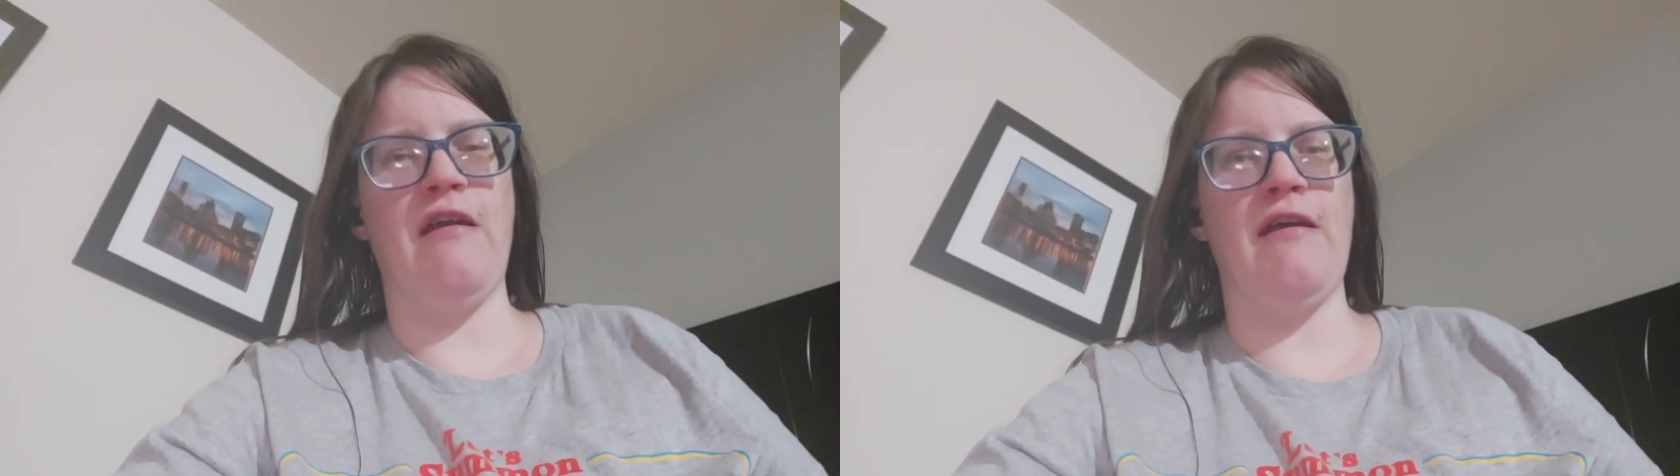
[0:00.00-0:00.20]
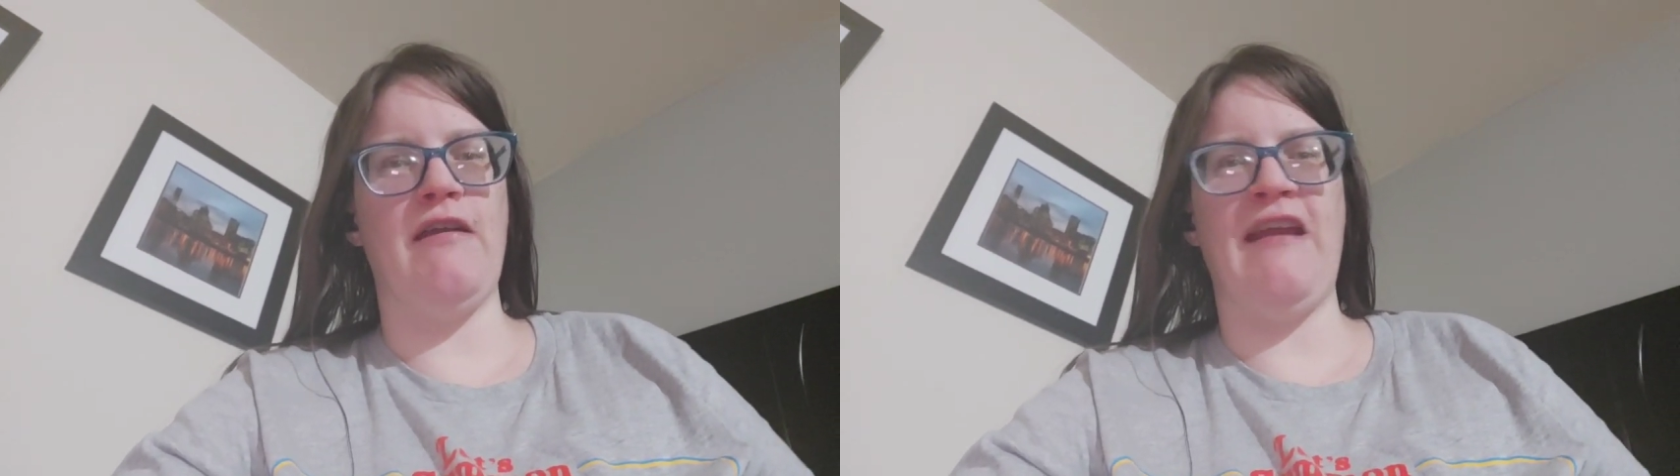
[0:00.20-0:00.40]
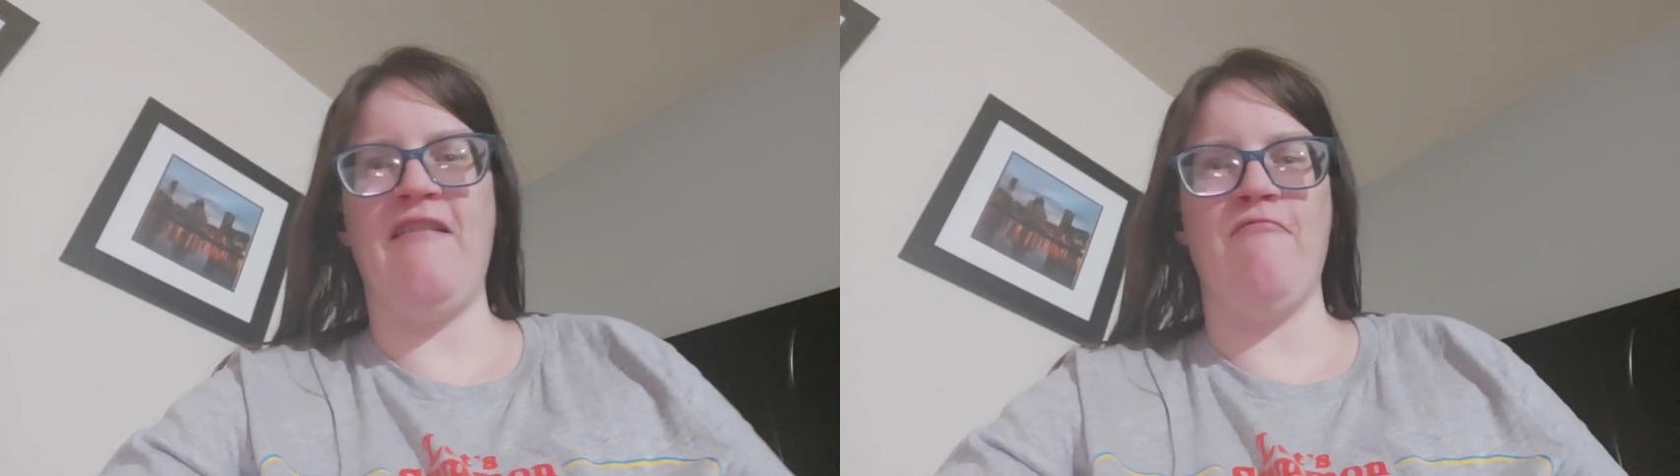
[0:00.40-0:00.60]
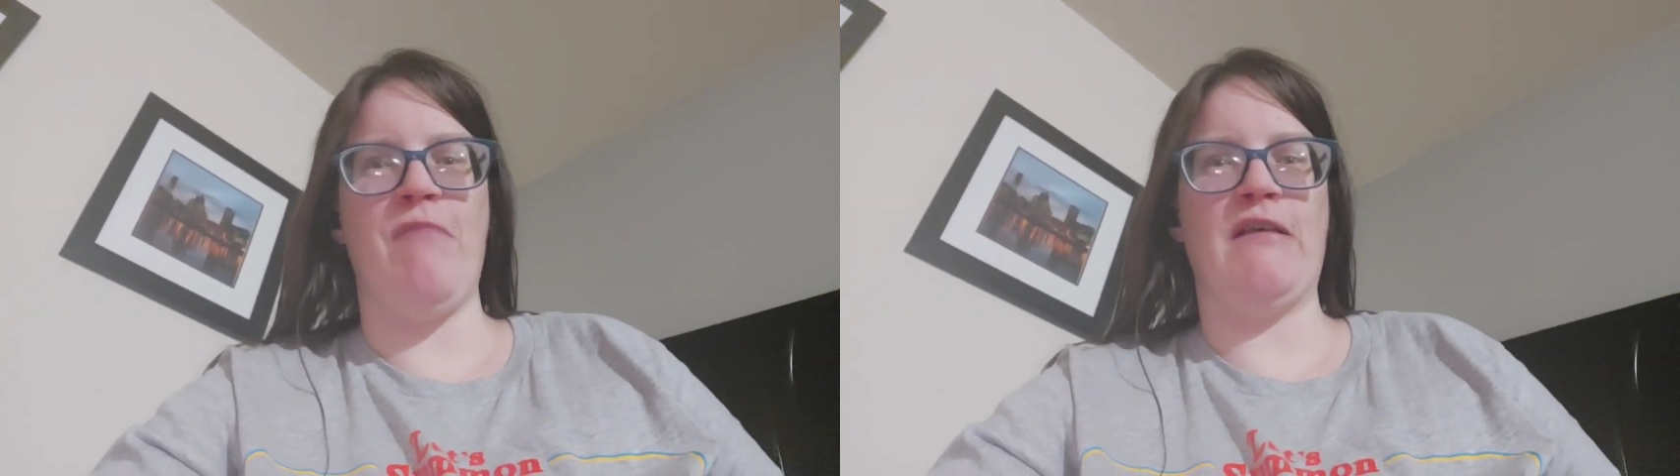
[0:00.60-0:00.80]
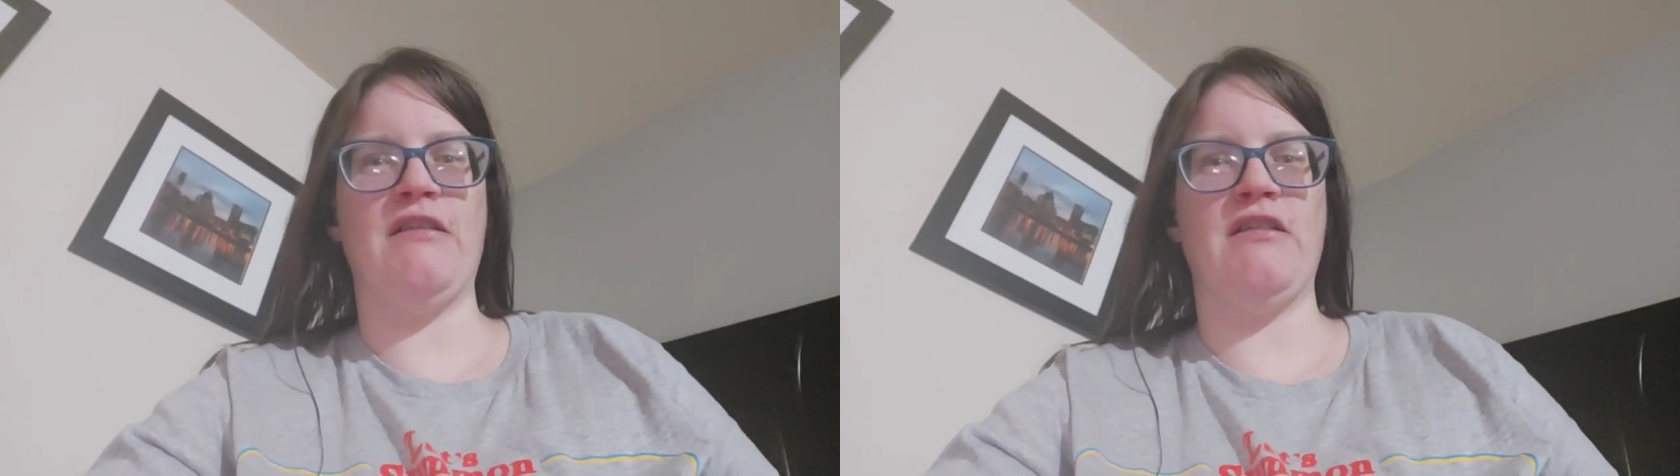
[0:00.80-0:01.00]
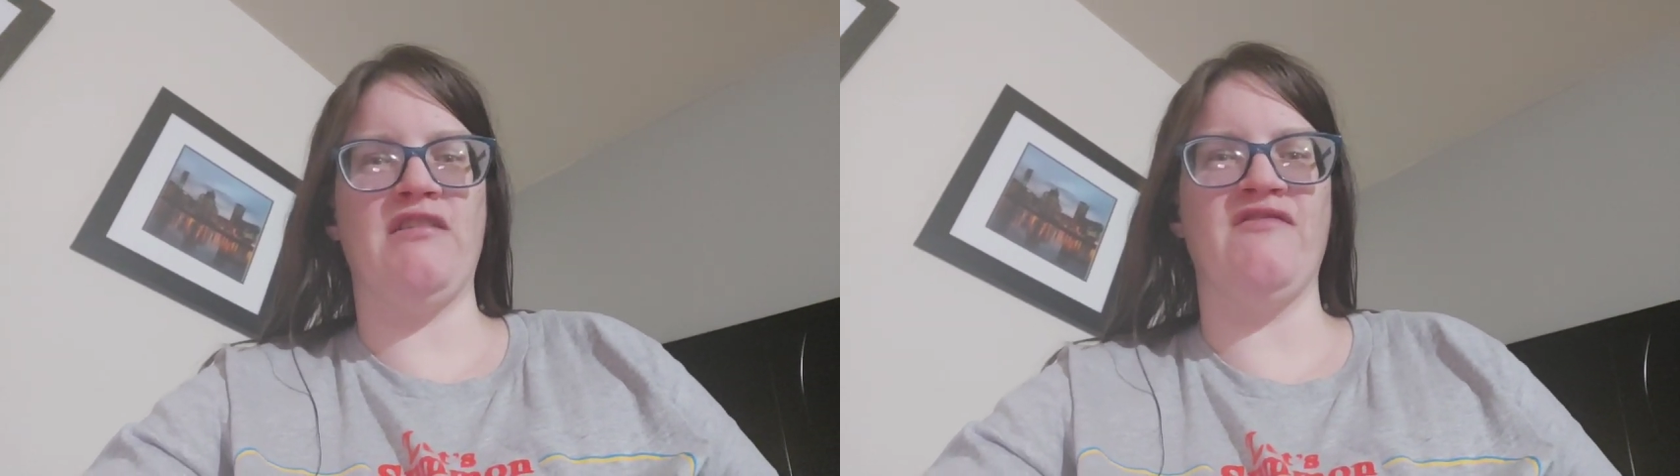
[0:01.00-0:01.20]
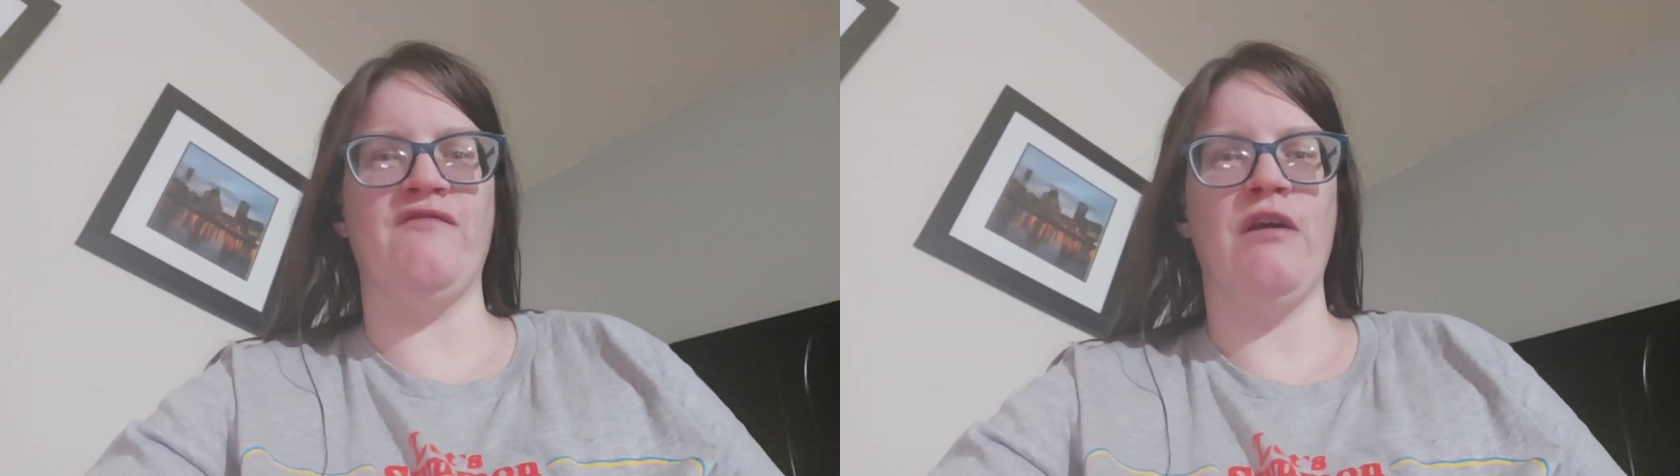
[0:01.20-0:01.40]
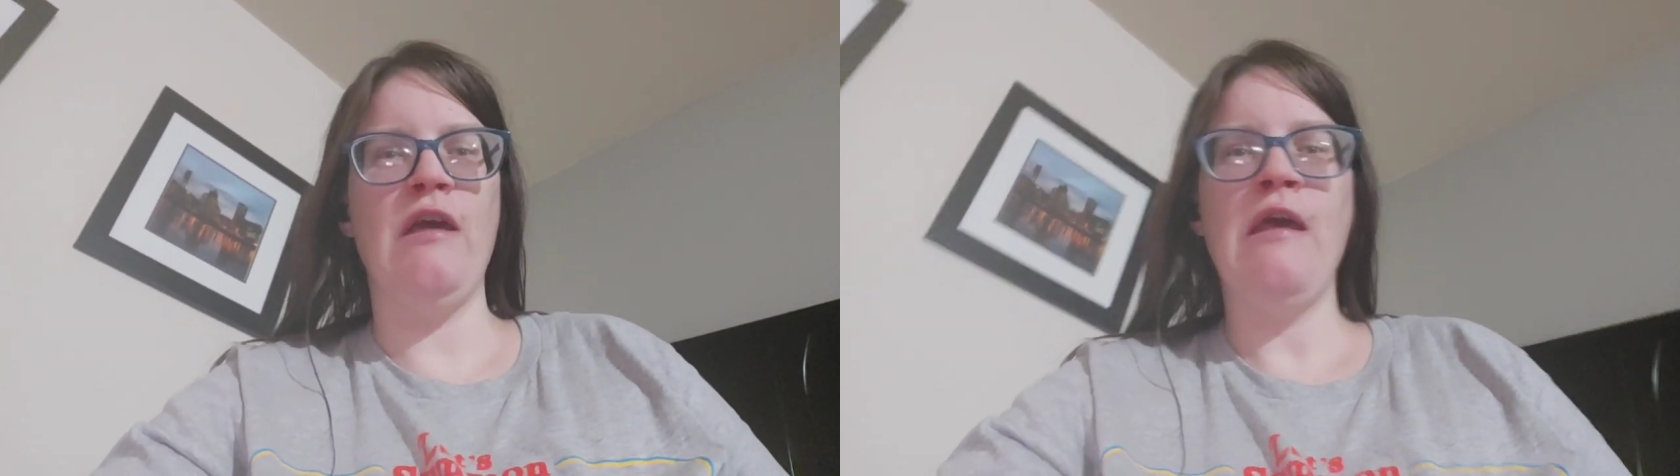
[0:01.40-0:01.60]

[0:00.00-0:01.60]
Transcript: I had a massive